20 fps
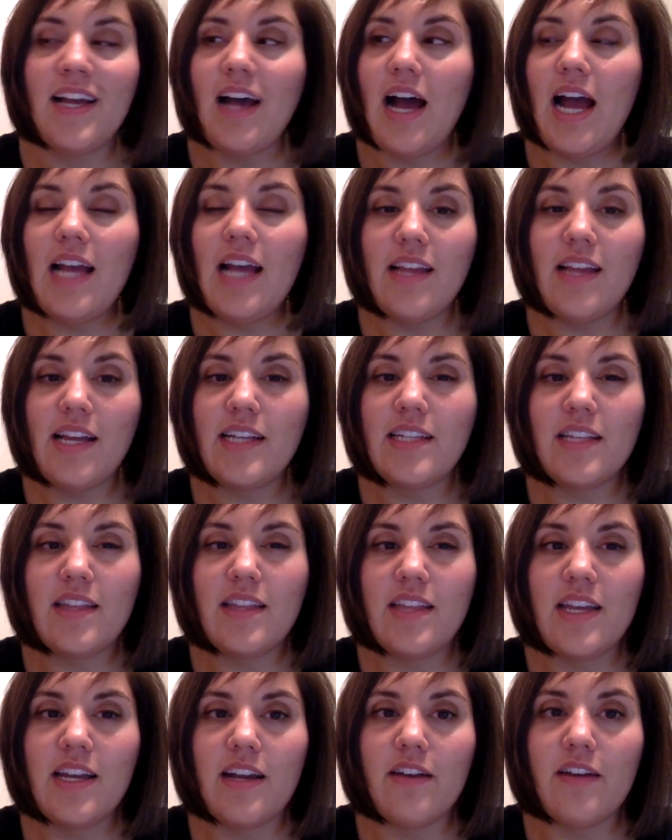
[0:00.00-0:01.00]
I like to
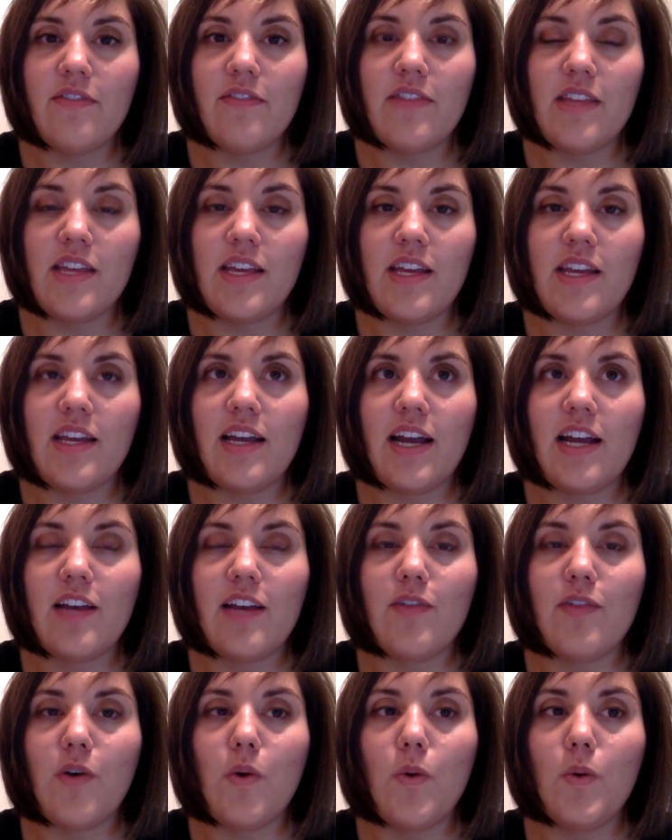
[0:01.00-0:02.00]
think of the kind
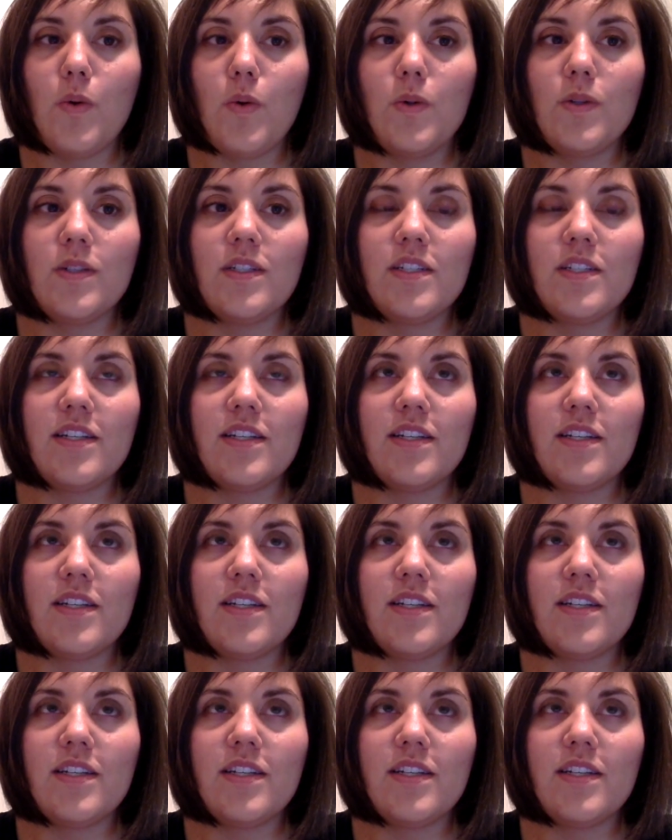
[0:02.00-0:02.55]
of old